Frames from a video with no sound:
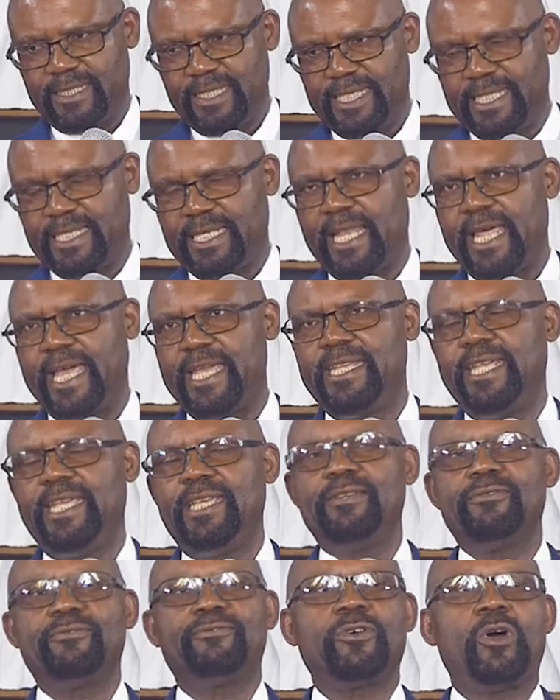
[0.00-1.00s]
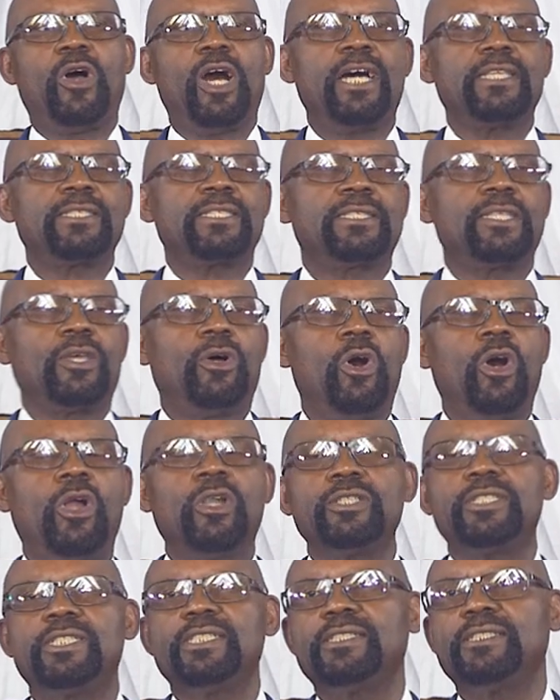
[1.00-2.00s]
Headlining for us, the
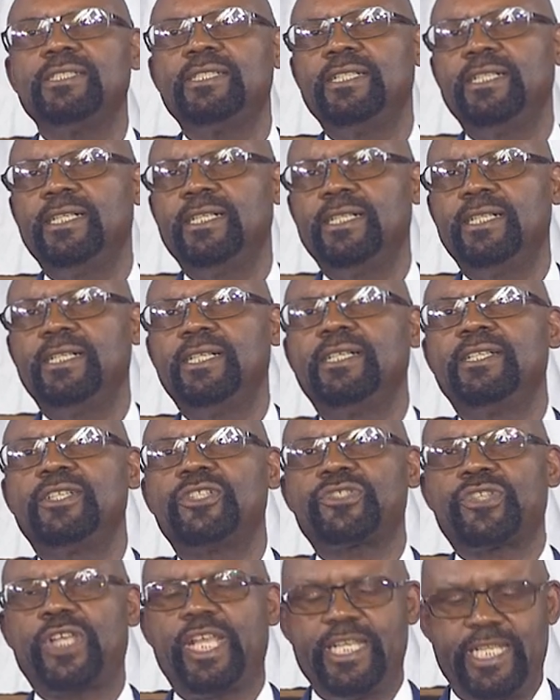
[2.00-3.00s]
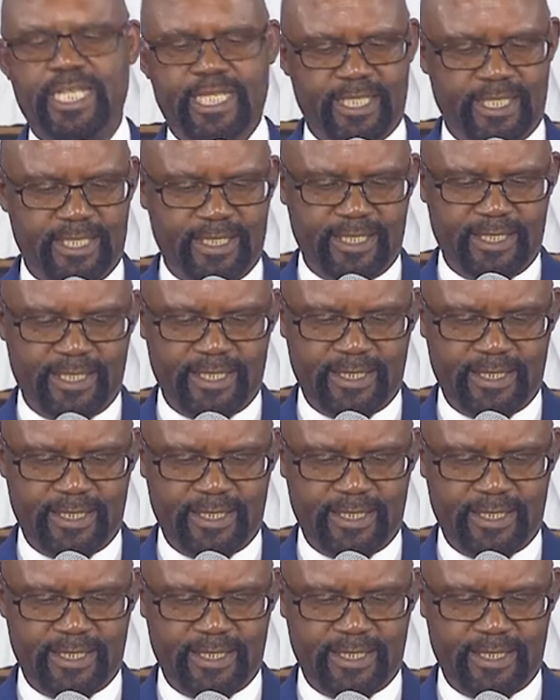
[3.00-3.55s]
old, trending